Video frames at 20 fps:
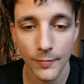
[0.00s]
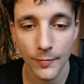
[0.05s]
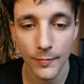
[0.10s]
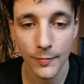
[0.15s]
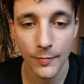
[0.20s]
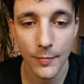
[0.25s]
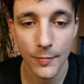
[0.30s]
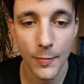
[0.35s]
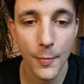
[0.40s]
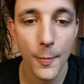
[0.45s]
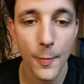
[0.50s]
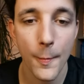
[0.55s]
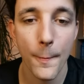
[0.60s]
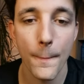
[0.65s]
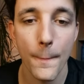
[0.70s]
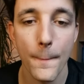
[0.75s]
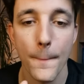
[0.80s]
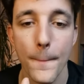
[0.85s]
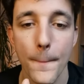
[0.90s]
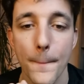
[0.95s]
apply
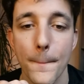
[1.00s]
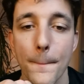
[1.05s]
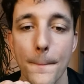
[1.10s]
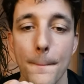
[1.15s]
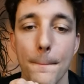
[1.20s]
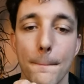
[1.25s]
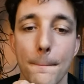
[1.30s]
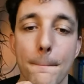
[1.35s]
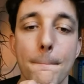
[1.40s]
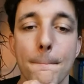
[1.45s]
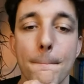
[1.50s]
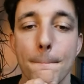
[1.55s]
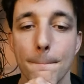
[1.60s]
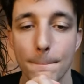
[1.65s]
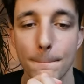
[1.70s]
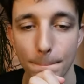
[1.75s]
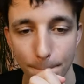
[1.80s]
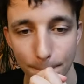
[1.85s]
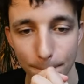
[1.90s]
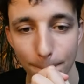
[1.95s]
it into their
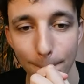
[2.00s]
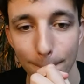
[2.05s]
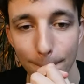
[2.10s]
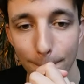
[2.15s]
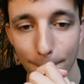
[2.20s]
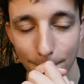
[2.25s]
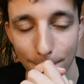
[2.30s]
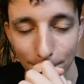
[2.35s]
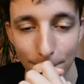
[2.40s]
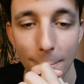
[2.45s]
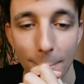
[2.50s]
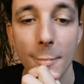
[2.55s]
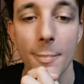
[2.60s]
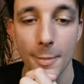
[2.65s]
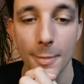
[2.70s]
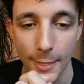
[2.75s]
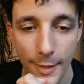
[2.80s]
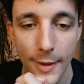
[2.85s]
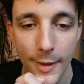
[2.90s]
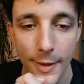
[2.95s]

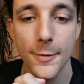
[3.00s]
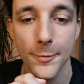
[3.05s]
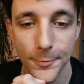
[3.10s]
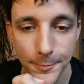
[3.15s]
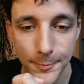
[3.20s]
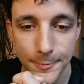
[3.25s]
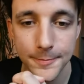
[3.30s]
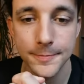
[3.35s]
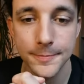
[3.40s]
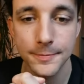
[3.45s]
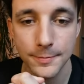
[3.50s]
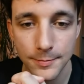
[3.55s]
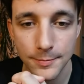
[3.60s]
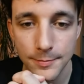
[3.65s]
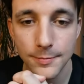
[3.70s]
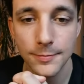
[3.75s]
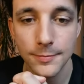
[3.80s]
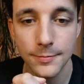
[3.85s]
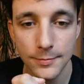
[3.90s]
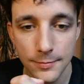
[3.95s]
educational
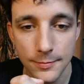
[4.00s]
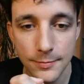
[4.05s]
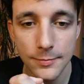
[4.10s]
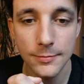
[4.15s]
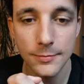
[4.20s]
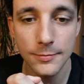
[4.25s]
practices.